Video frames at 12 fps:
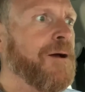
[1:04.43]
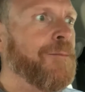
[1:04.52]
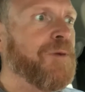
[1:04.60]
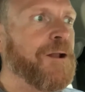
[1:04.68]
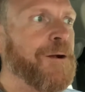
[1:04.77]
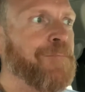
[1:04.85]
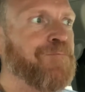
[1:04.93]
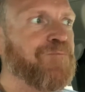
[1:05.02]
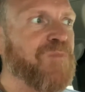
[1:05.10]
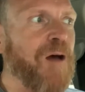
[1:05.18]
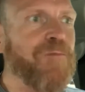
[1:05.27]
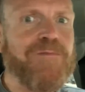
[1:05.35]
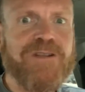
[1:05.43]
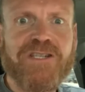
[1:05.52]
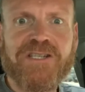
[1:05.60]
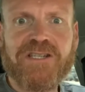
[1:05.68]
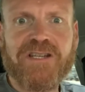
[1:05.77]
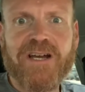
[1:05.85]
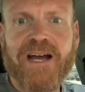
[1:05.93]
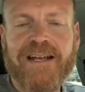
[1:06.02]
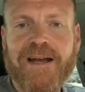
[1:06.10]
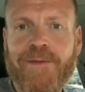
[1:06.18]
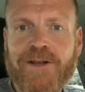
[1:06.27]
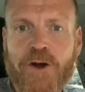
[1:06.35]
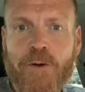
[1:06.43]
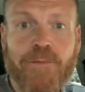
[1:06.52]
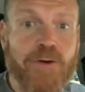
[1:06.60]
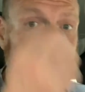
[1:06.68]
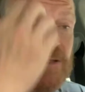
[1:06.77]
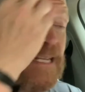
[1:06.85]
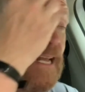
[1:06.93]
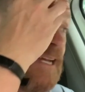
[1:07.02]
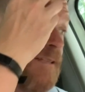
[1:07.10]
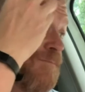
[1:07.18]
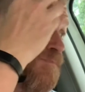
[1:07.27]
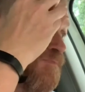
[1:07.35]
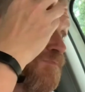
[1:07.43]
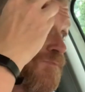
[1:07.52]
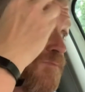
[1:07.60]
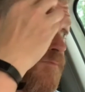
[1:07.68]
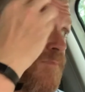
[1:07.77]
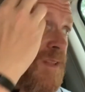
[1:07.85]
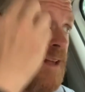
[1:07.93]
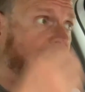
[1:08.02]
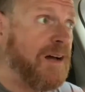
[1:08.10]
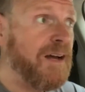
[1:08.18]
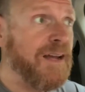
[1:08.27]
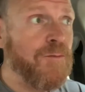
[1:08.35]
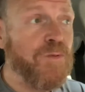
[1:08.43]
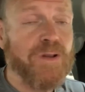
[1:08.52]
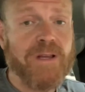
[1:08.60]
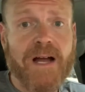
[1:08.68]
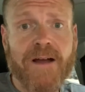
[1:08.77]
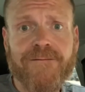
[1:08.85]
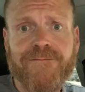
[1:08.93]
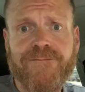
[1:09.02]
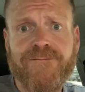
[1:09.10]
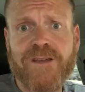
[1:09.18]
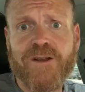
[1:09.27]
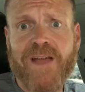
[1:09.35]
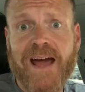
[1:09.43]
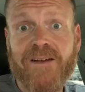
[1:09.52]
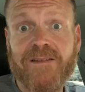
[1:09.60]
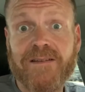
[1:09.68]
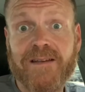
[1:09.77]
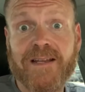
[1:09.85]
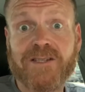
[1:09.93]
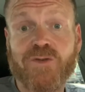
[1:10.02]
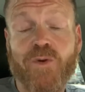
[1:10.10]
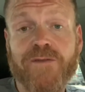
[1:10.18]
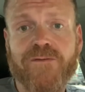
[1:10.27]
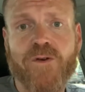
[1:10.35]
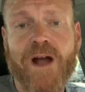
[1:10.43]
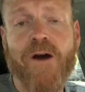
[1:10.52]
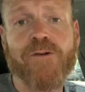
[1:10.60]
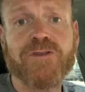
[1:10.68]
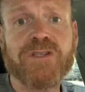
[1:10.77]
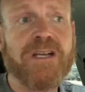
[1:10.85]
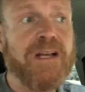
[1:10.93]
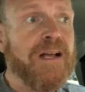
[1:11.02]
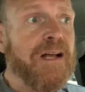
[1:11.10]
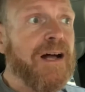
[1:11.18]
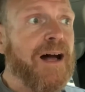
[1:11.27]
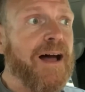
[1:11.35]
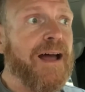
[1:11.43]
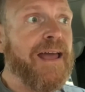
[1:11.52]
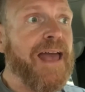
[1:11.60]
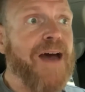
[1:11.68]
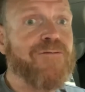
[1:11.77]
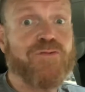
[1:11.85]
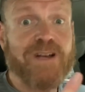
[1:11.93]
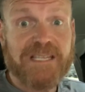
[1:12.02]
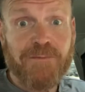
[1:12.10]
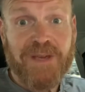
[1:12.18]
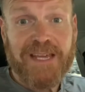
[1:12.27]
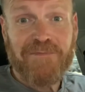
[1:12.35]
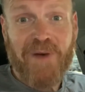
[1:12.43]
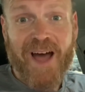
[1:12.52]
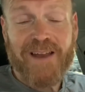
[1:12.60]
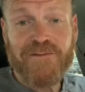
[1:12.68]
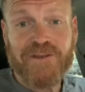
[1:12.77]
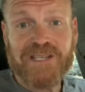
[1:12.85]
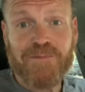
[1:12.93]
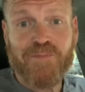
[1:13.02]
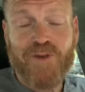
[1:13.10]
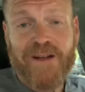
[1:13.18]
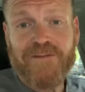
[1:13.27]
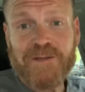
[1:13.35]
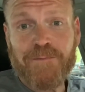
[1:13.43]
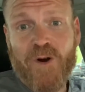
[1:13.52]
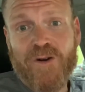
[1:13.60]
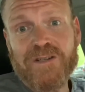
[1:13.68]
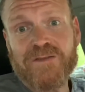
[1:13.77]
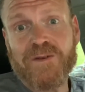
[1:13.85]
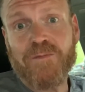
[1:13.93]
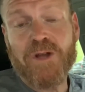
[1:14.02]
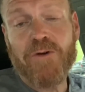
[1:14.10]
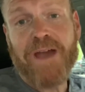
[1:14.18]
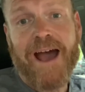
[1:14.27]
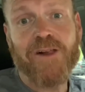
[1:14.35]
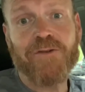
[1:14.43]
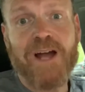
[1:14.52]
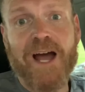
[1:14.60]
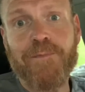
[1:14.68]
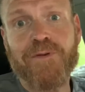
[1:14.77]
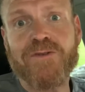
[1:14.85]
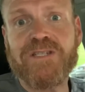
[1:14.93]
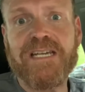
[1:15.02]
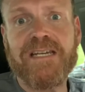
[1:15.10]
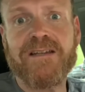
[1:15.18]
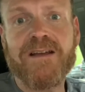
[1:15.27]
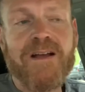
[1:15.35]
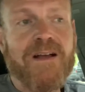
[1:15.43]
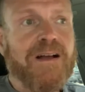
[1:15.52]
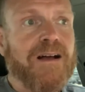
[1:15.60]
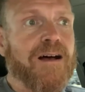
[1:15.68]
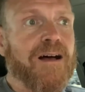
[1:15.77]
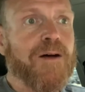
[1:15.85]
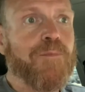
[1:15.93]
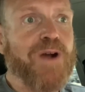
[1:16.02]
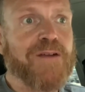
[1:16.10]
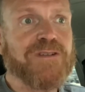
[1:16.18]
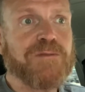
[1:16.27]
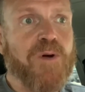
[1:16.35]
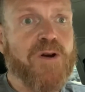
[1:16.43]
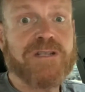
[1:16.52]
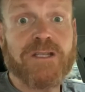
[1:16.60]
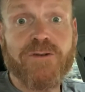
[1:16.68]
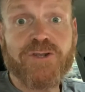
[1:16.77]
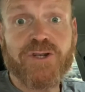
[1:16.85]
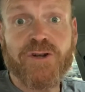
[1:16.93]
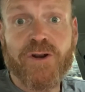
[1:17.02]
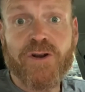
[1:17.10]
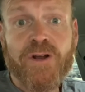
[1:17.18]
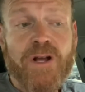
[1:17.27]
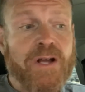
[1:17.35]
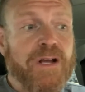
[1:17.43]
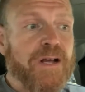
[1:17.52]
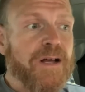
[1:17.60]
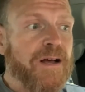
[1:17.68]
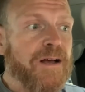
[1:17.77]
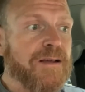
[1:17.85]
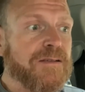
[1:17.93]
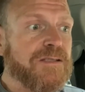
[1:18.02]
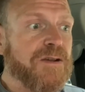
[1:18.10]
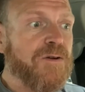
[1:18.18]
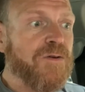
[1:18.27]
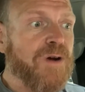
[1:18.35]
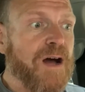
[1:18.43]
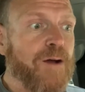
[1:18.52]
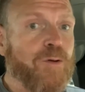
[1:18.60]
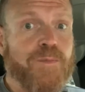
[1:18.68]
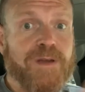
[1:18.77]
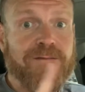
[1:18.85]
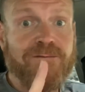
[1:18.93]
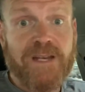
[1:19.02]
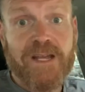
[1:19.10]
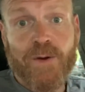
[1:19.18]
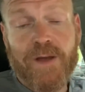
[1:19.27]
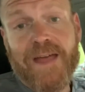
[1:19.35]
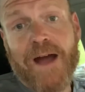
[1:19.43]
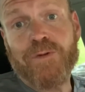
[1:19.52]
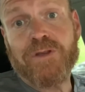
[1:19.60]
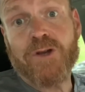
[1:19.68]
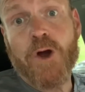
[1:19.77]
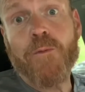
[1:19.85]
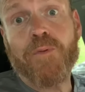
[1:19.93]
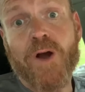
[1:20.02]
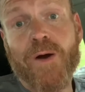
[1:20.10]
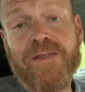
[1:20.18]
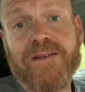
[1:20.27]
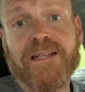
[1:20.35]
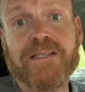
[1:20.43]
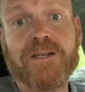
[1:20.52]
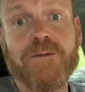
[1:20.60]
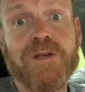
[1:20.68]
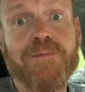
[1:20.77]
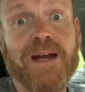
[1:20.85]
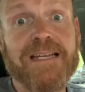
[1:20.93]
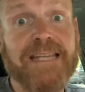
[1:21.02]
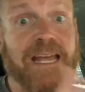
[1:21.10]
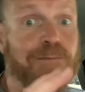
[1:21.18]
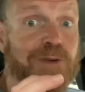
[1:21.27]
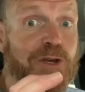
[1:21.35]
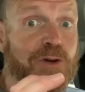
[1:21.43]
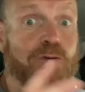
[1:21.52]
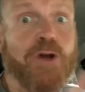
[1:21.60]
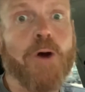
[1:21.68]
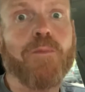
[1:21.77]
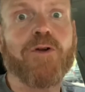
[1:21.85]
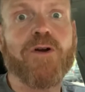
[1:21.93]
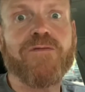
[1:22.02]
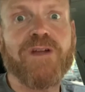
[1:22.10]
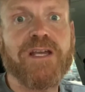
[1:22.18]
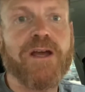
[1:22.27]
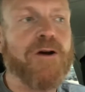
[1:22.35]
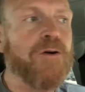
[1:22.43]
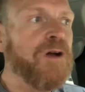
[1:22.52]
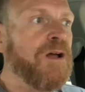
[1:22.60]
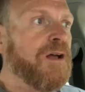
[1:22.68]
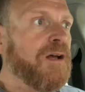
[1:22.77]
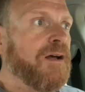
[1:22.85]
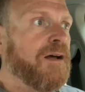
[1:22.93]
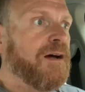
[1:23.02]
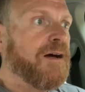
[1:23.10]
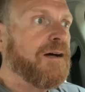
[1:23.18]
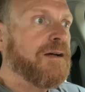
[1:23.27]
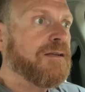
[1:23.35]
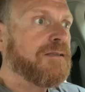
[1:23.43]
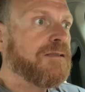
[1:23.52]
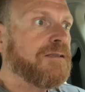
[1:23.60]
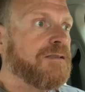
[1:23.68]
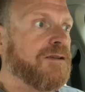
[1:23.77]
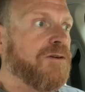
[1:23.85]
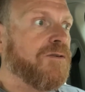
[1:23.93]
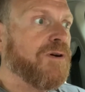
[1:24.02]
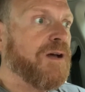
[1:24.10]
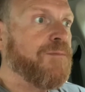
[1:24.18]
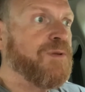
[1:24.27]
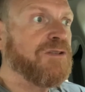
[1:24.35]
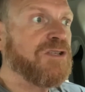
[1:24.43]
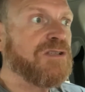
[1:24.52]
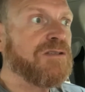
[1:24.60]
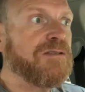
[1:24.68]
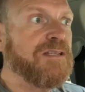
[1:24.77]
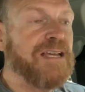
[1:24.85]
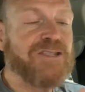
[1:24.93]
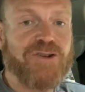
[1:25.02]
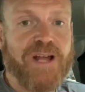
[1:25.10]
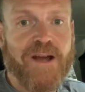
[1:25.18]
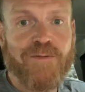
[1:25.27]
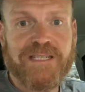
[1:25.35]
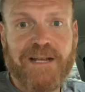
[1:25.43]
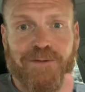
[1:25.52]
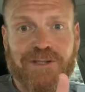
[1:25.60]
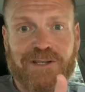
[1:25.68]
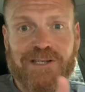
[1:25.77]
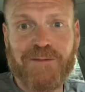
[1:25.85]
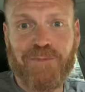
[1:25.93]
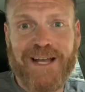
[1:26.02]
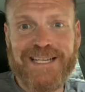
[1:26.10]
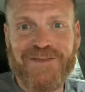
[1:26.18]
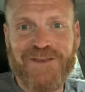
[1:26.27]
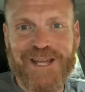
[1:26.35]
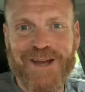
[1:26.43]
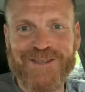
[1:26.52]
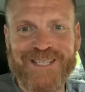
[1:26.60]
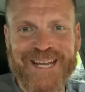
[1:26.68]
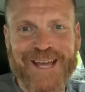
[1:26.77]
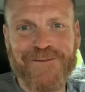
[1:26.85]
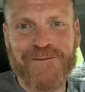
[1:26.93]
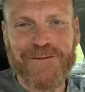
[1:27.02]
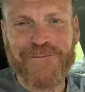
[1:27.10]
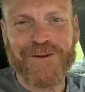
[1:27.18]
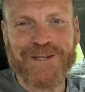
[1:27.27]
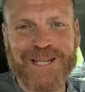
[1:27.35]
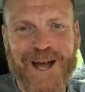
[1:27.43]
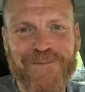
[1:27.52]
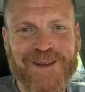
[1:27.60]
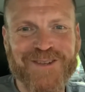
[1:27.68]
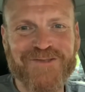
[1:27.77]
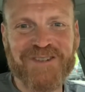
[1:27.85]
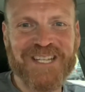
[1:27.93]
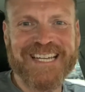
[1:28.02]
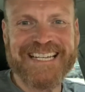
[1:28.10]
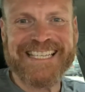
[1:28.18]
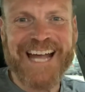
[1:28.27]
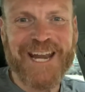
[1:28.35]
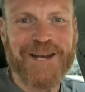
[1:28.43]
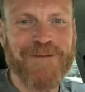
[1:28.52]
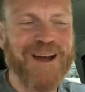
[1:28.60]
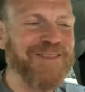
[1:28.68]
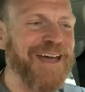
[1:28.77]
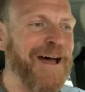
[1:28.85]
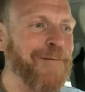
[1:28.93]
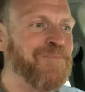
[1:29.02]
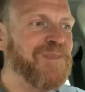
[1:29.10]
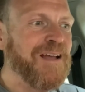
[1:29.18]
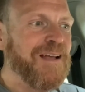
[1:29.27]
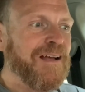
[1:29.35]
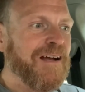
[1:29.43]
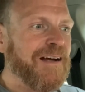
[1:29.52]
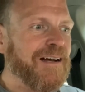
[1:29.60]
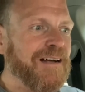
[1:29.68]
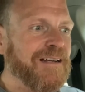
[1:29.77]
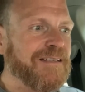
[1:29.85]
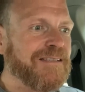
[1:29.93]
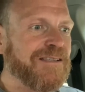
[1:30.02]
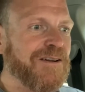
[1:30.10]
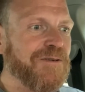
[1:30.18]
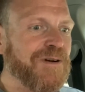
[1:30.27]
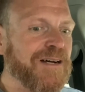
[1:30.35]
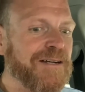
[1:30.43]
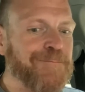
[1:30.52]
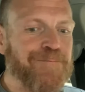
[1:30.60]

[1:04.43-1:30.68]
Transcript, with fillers: But um, I'm going to be just, uh, I got my GoPro today. Uh, I will uh, figure that out in the next 24 hours. I have a recipe in mind for some breakfast bars, some low calorie, high protein uh, breakfast bars, low sugar. Uh, so I will be videoing that with the GoPro. I think that's going to be my debut GoPro video. Uh, so I've been, yesterday I was able to splice videos together for the first time and I was really excited about that. Uh, so uh,